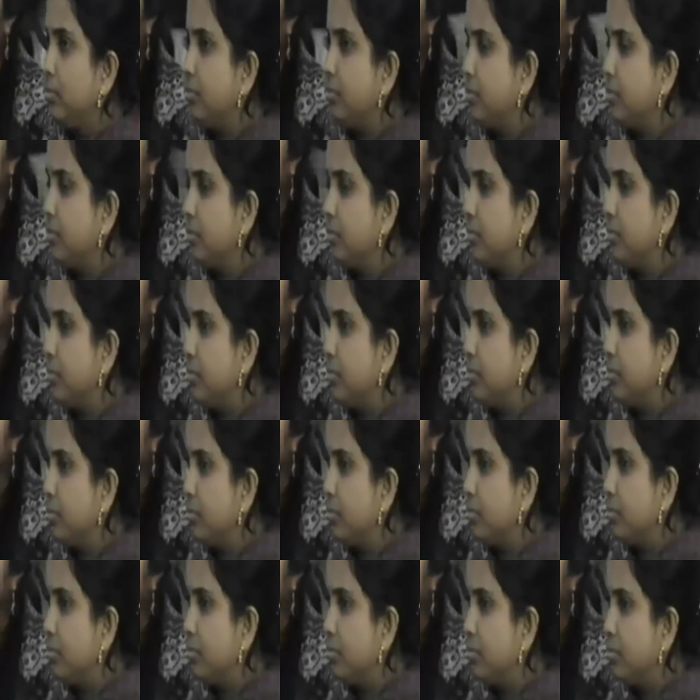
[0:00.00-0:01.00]

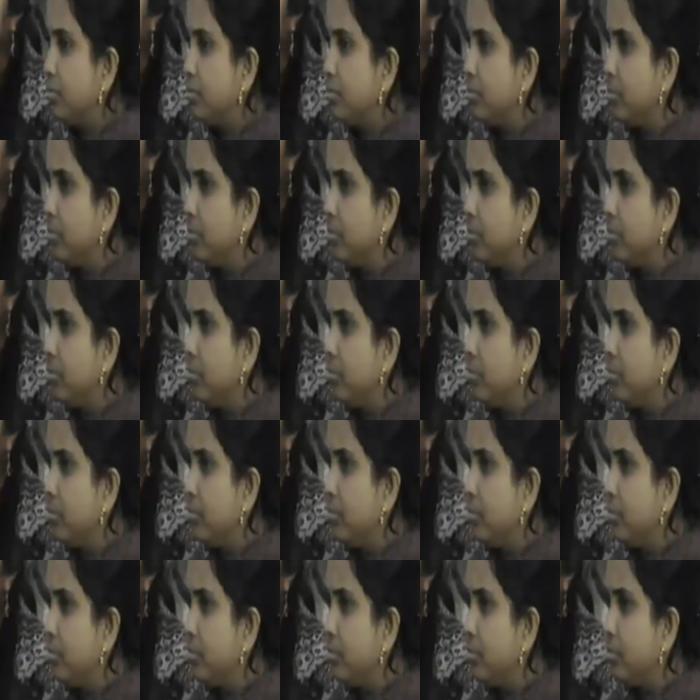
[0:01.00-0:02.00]

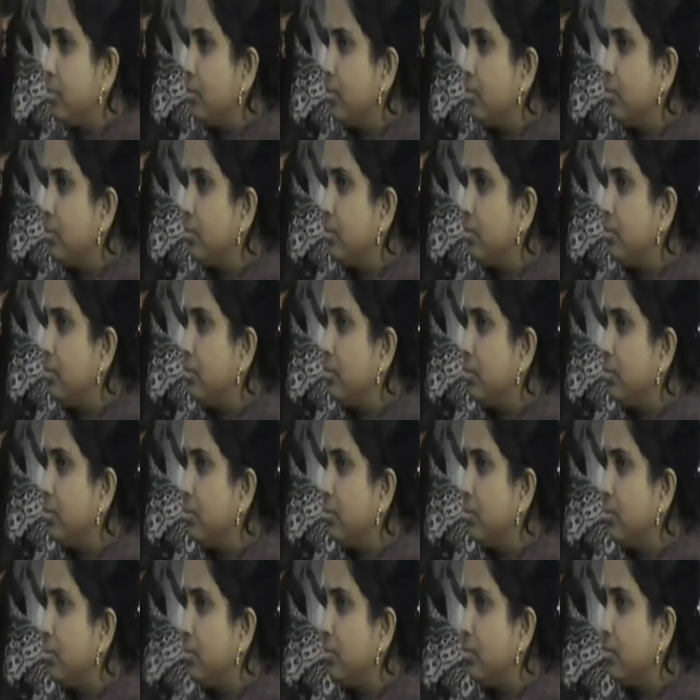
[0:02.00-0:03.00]

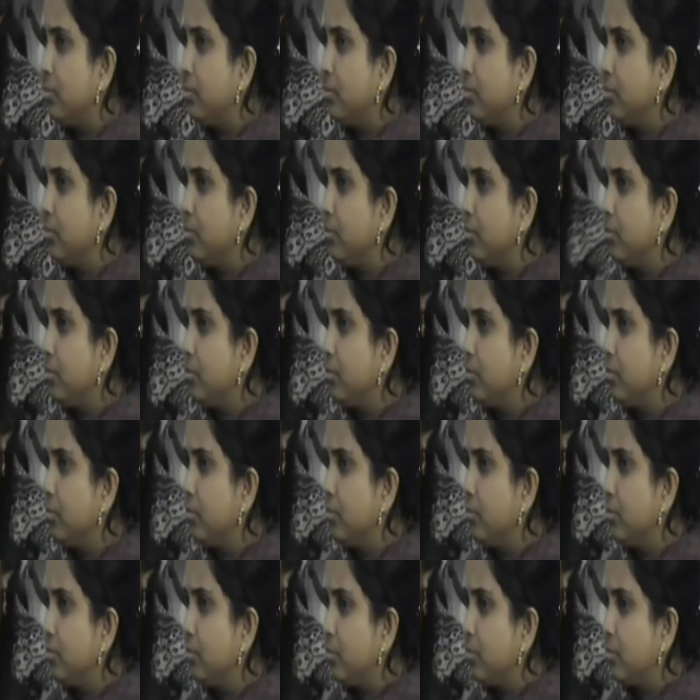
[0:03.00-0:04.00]

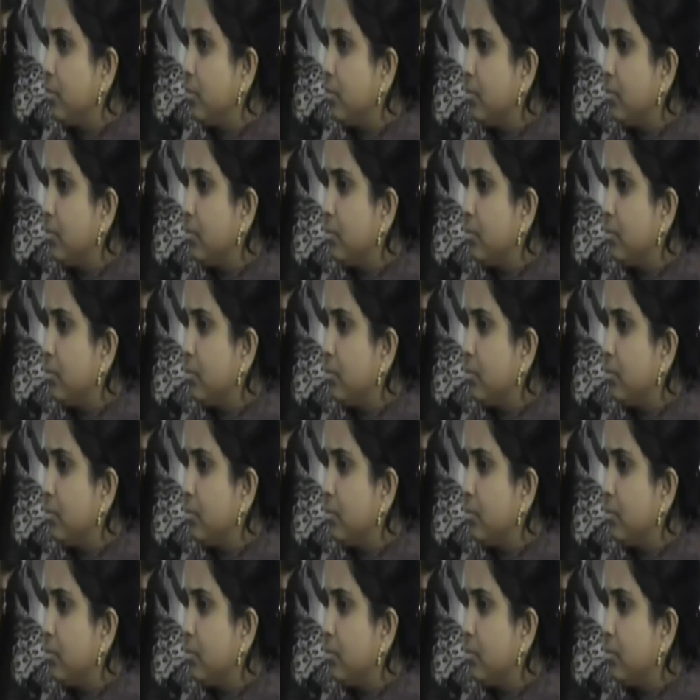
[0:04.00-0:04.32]
The person shown says nothing.